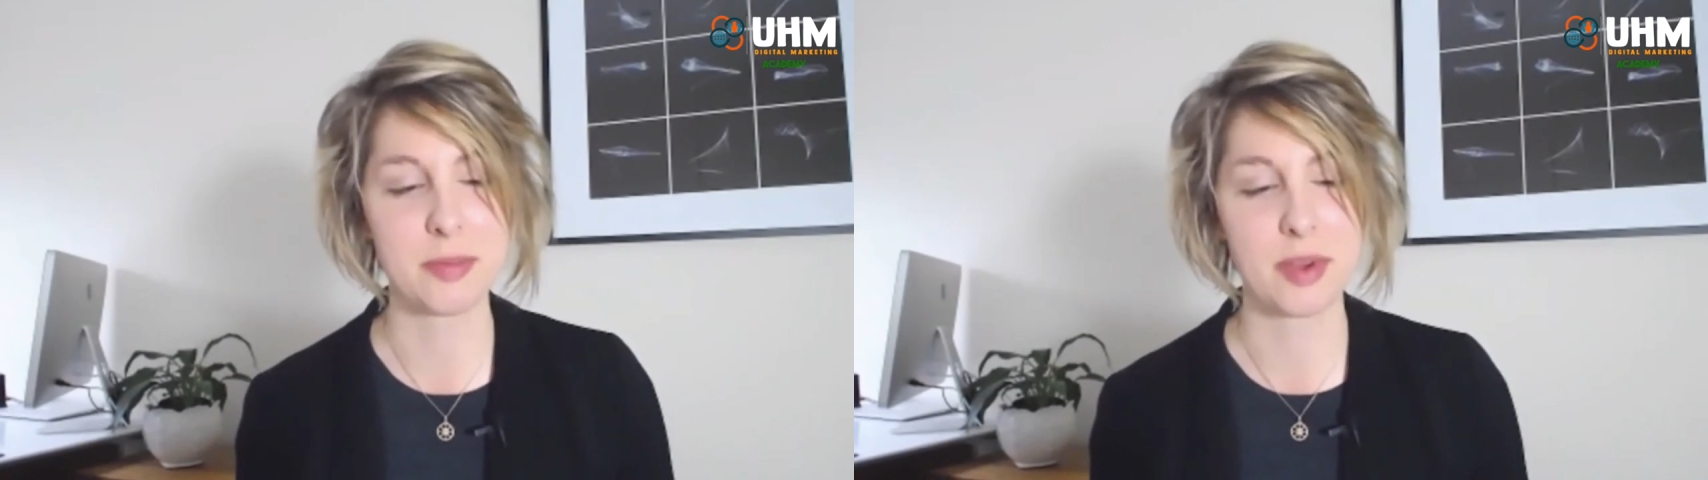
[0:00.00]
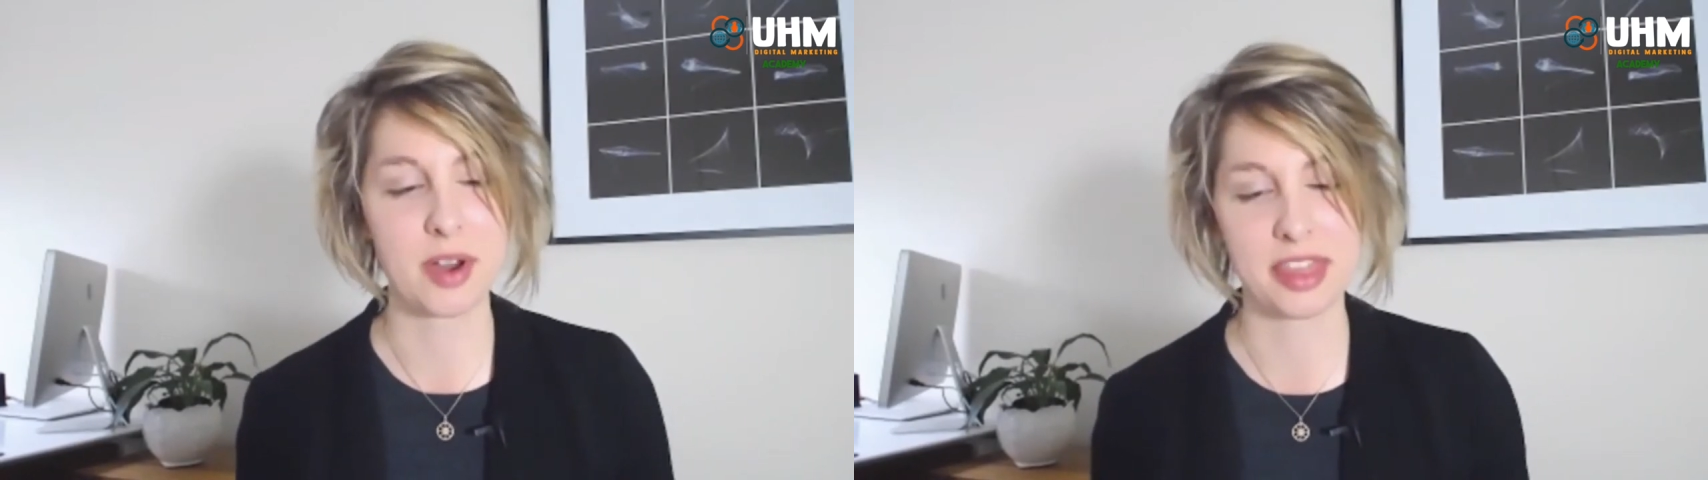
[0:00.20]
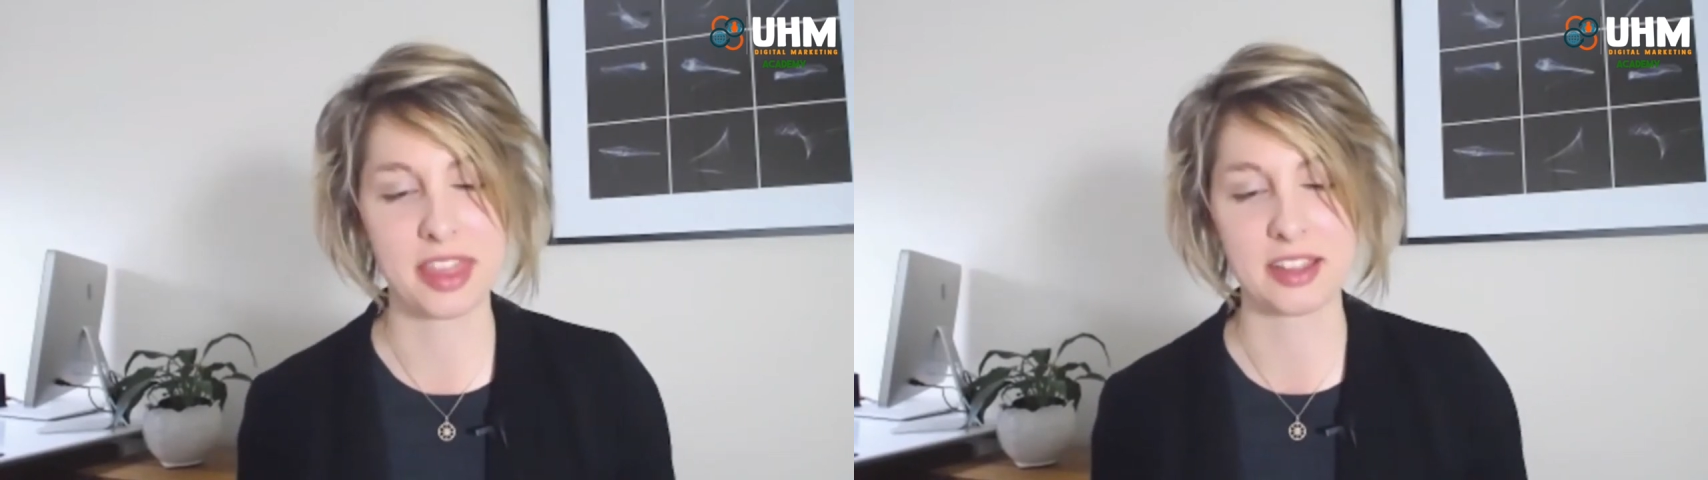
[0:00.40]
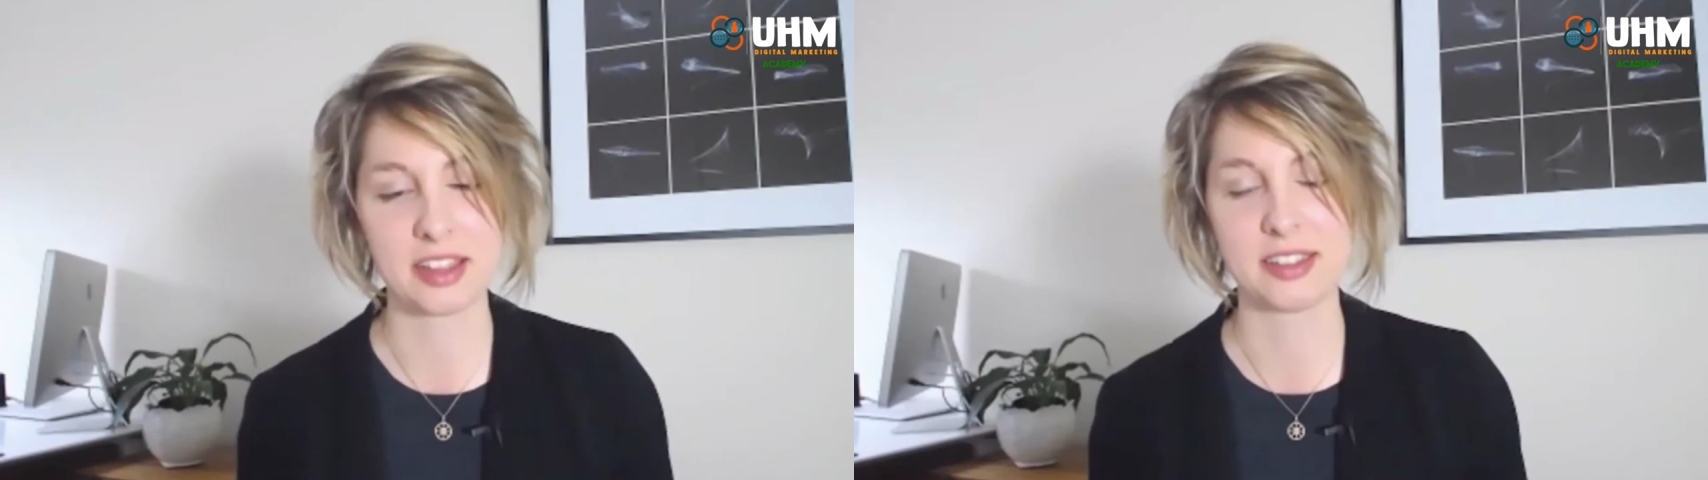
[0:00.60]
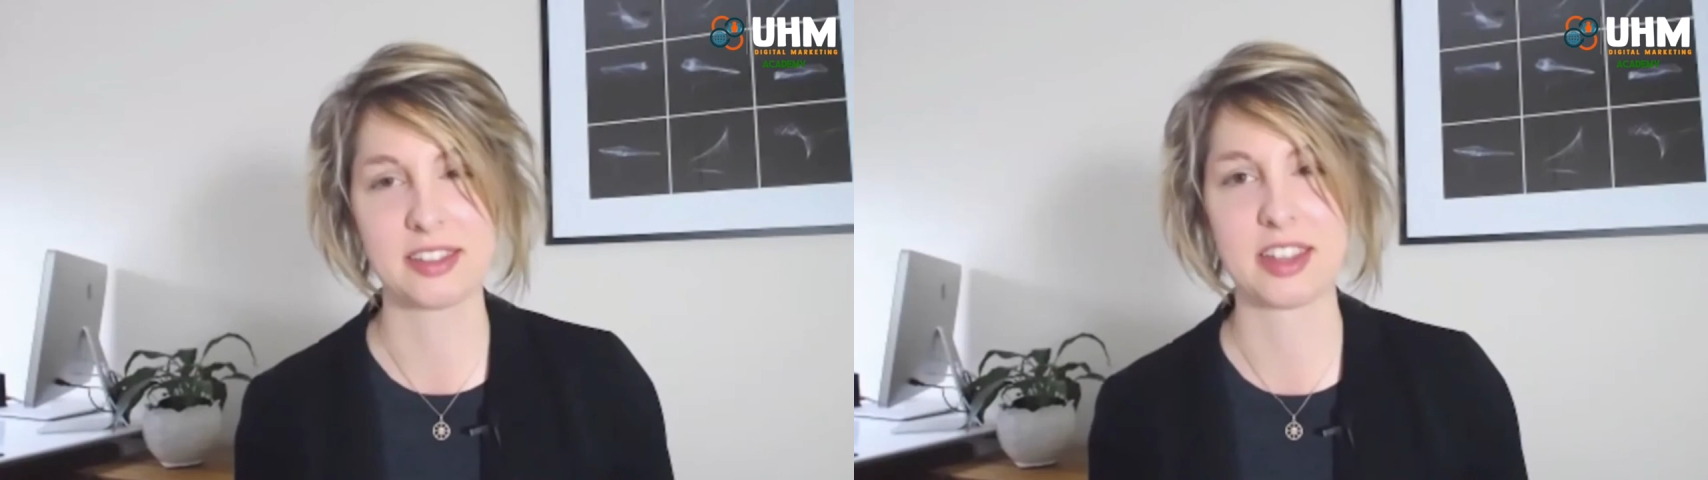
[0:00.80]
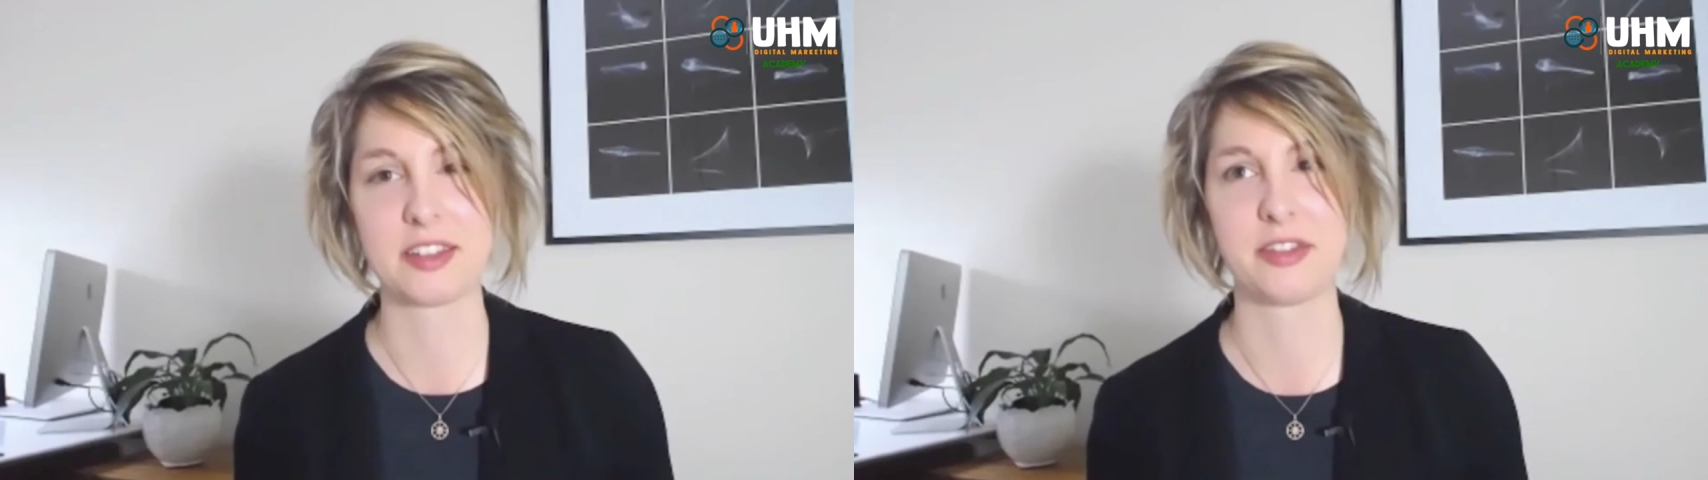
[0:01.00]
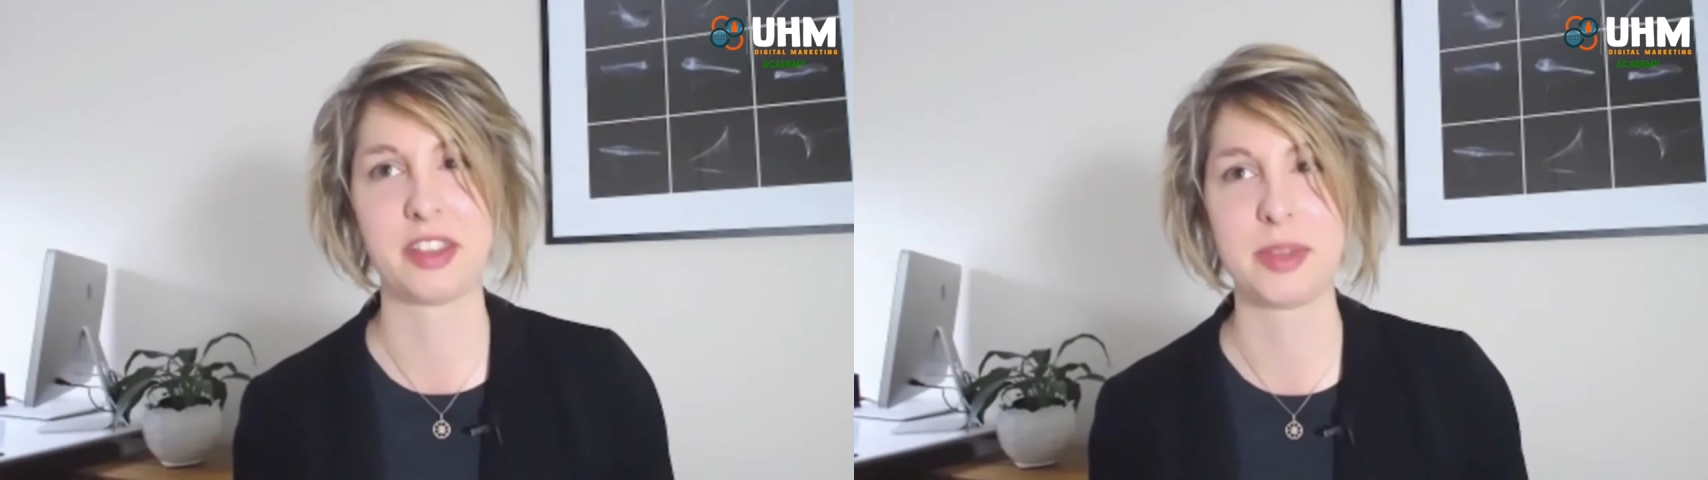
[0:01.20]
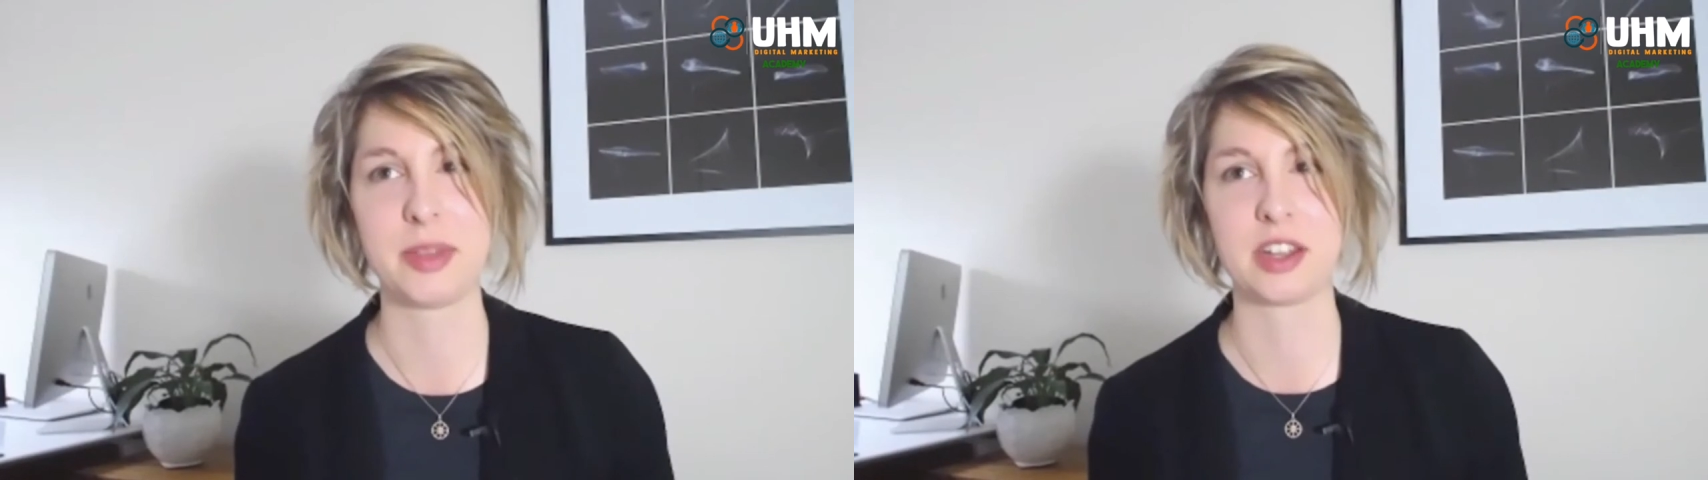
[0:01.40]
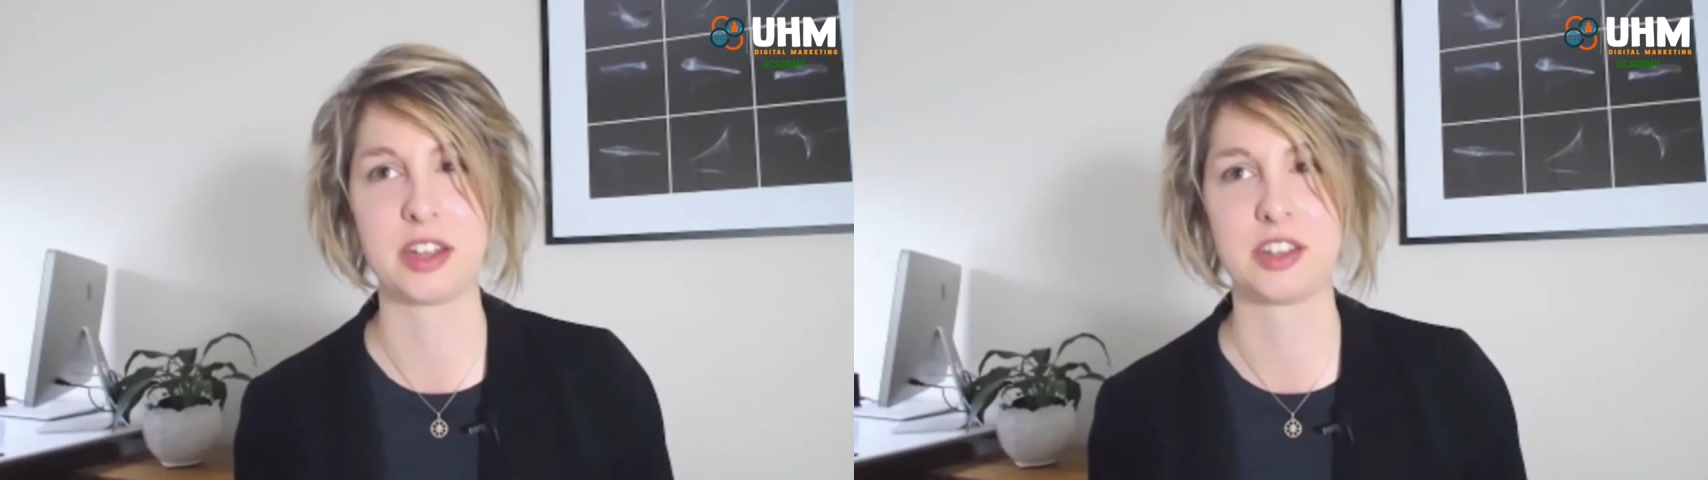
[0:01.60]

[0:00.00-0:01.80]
but I think there's definitely been a